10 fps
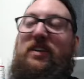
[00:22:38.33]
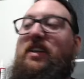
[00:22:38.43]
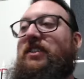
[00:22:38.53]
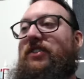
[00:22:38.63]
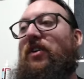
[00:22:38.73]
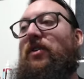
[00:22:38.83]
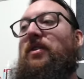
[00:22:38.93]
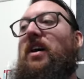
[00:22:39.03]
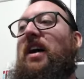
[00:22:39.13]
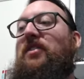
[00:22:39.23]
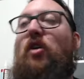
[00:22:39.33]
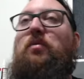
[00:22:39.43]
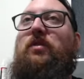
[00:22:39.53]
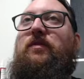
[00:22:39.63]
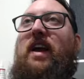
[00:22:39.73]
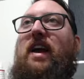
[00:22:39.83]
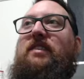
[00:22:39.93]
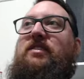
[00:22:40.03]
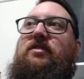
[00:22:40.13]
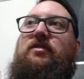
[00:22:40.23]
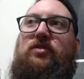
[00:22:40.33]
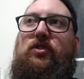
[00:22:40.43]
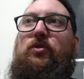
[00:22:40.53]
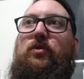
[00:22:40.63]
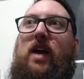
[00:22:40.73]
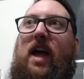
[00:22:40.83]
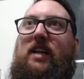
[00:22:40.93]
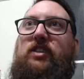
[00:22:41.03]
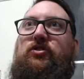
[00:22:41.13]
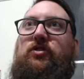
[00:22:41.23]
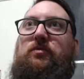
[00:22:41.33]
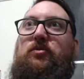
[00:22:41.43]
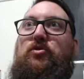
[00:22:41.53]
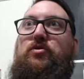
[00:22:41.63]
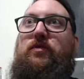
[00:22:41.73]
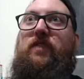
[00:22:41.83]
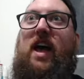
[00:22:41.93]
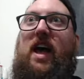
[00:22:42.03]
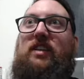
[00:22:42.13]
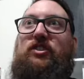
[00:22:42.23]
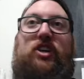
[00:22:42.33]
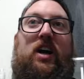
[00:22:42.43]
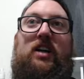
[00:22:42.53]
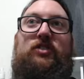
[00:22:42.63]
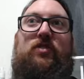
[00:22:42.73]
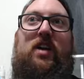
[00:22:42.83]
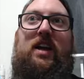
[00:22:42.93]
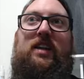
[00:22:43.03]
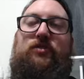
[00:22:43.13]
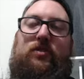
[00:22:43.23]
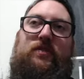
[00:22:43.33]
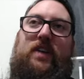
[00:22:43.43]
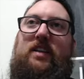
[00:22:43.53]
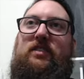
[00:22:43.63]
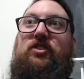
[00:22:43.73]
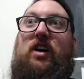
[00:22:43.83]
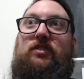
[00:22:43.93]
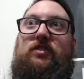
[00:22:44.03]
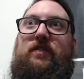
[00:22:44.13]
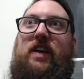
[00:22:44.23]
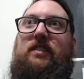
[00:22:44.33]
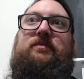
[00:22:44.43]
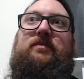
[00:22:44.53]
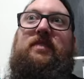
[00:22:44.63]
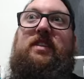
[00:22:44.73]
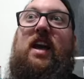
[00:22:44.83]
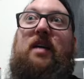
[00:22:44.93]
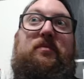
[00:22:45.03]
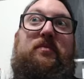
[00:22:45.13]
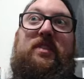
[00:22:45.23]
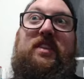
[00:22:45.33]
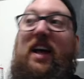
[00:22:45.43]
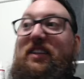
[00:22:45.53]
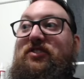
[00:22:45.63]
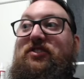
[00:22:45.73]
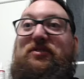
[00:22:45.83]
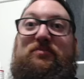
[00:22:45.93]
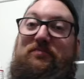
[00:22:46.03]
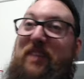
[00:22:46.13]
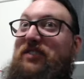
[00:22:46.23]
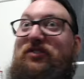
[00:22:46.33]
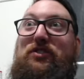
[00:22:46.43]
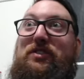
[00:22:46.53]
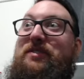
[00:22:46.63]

So Noble Advance, 2 extra move and charge range, or advance, charge and advance. Yep, that's good.